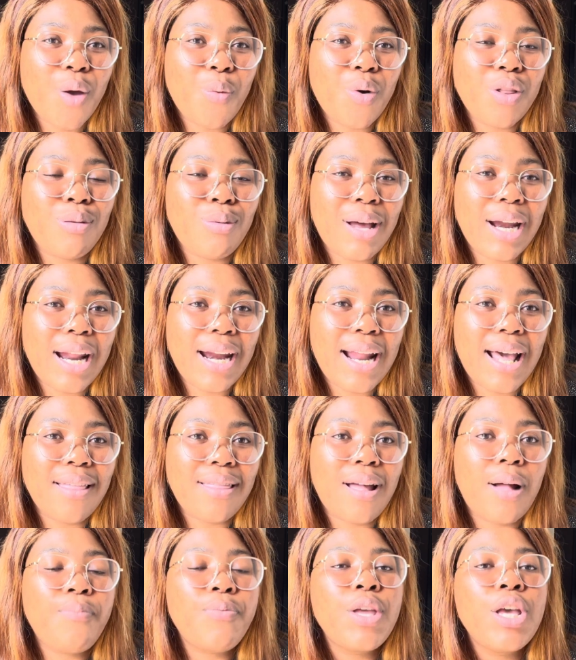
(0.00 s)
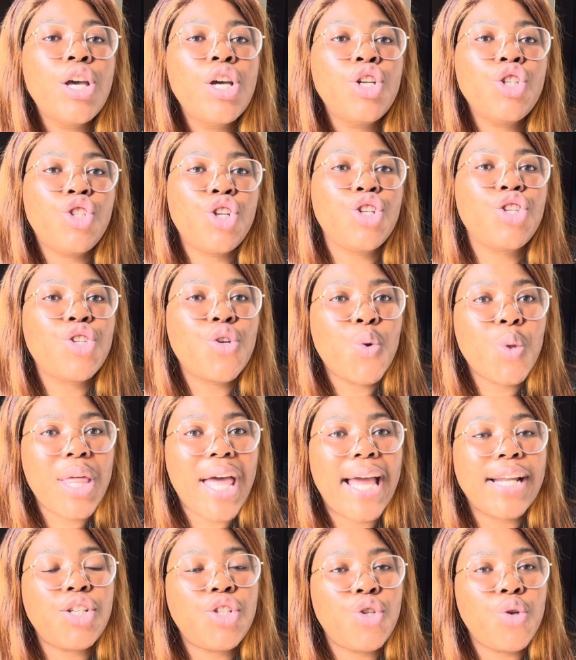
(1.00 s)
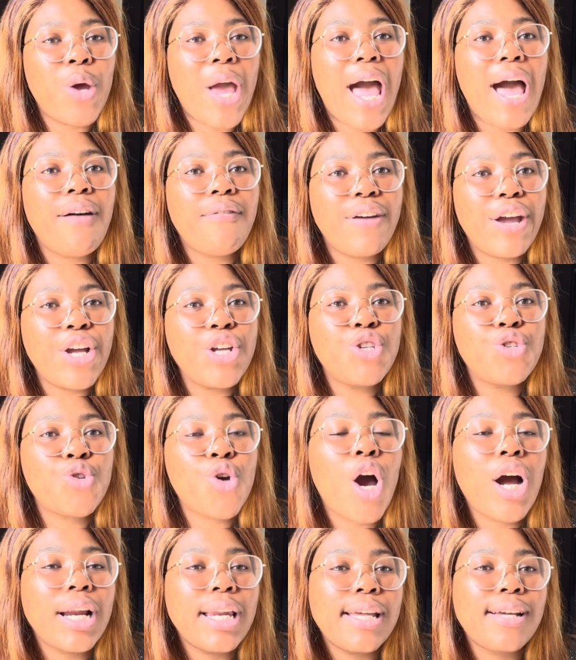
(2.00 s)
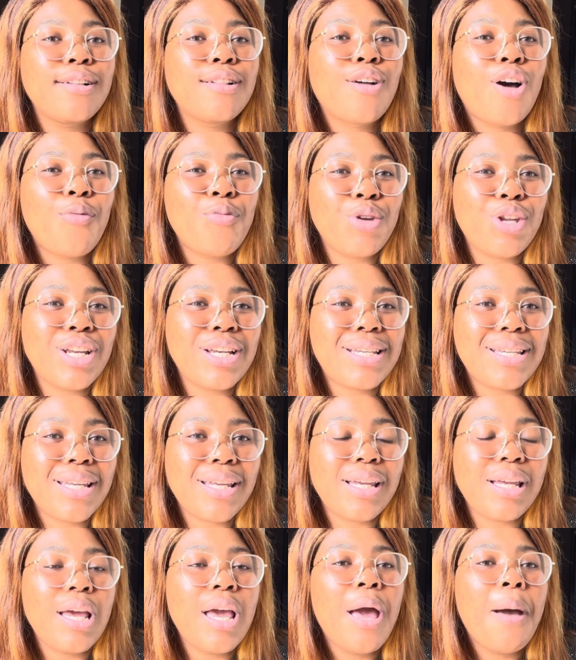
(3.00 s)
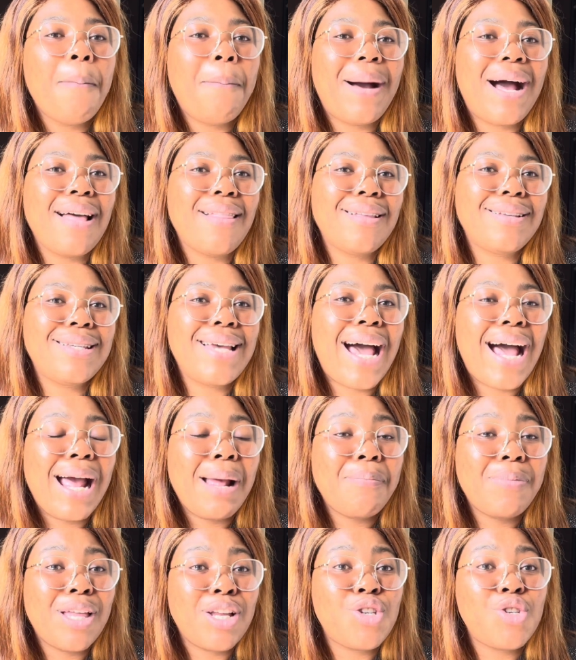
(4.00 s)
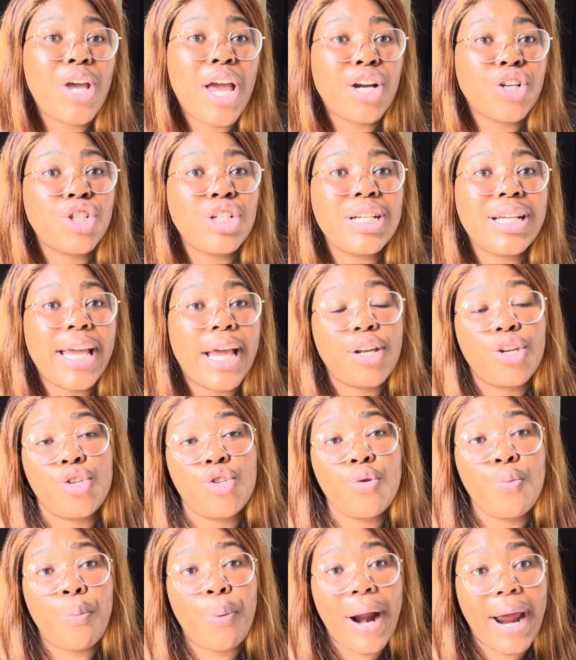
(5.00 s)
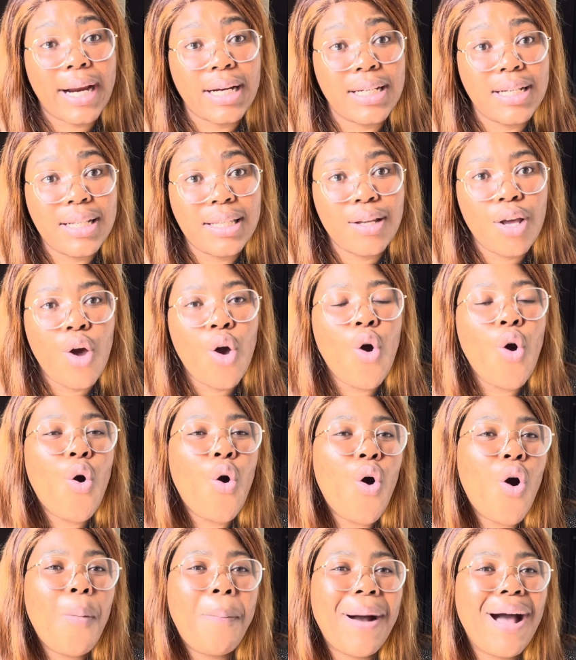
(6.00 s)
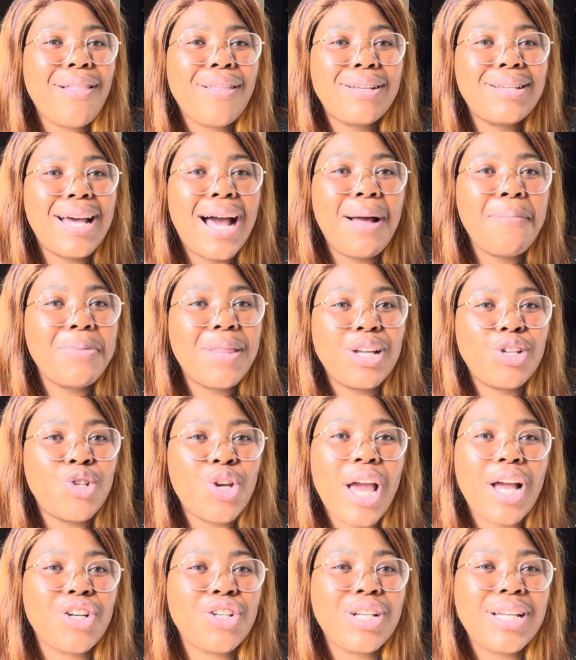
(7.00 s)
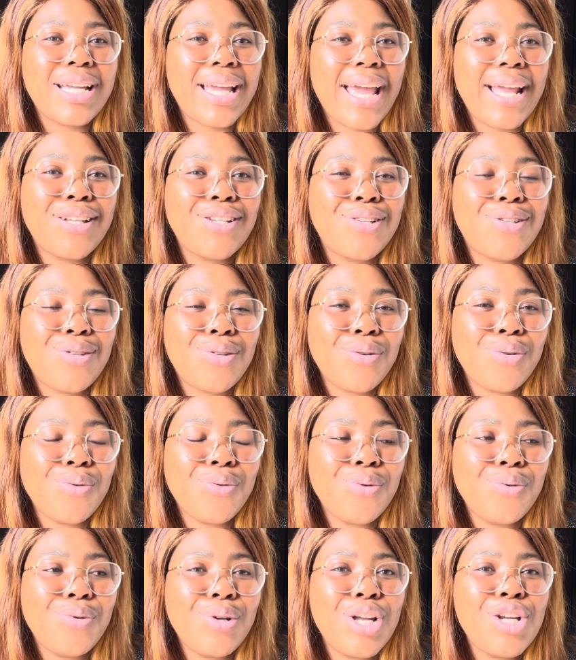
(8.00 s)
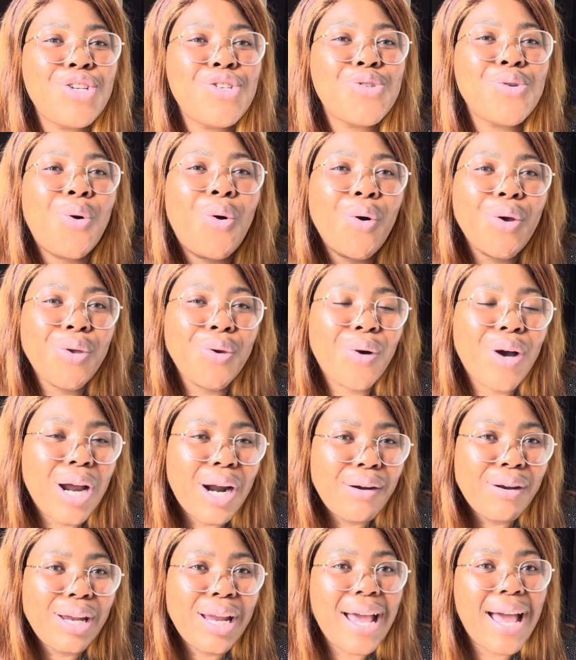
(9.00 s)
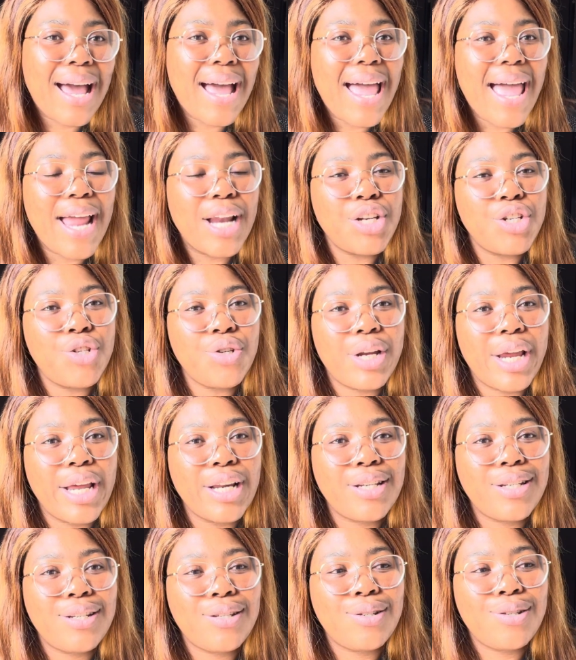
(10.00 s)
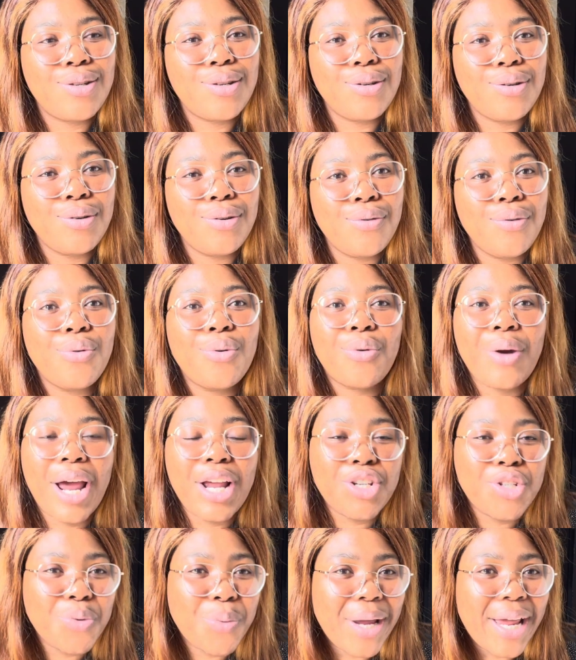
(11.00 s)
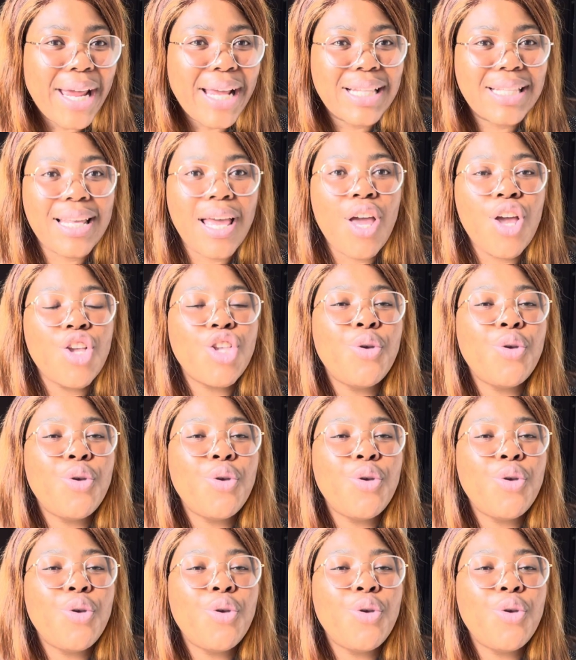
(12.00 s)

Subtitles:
with one another, just so that you have a strong legal community by the time that you actually get to practice, or by the time that you actually get to enjoy your career and you get to graduate.